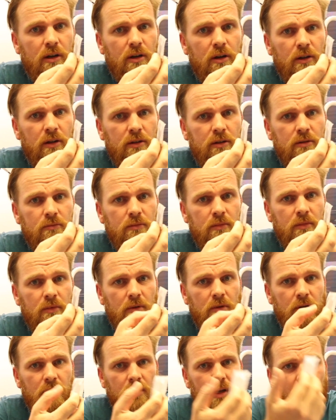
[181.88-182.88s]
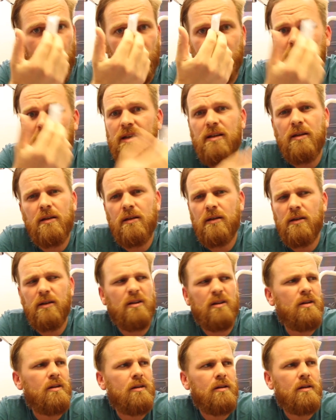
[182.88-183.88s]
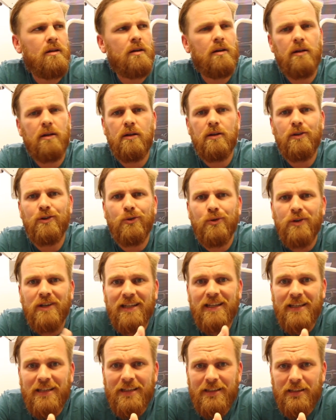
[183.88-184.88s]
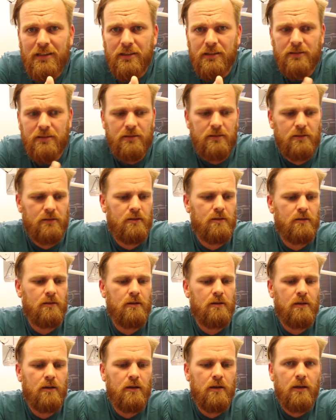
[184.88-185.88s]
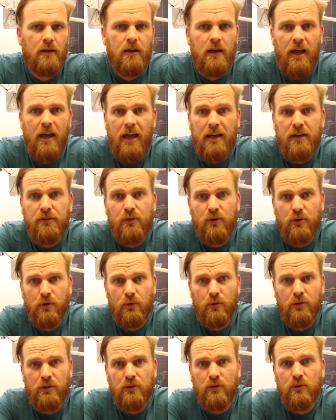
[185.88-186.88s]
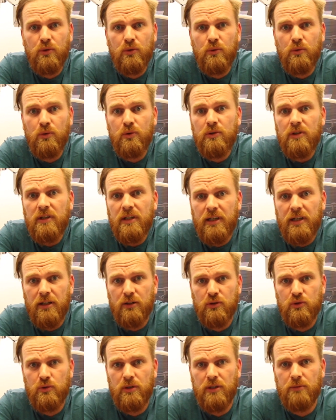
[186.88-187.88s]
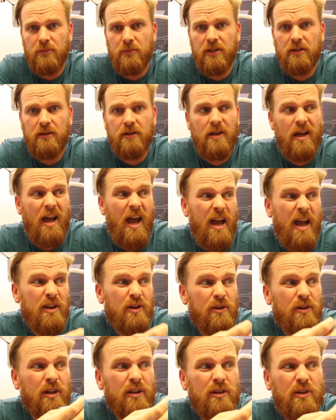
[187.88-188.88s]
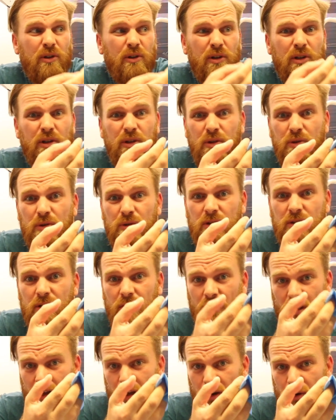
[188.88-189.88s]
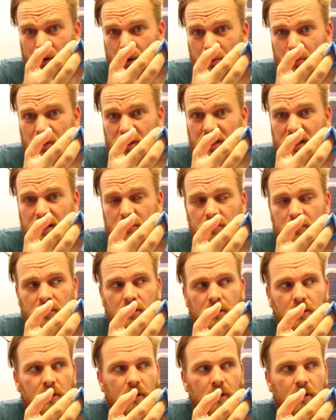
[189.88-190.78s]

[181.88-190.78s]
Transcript: a condom, I mean, you're an idiot. And if you're going to do root canal treatment and you're not going to use a rubber dam,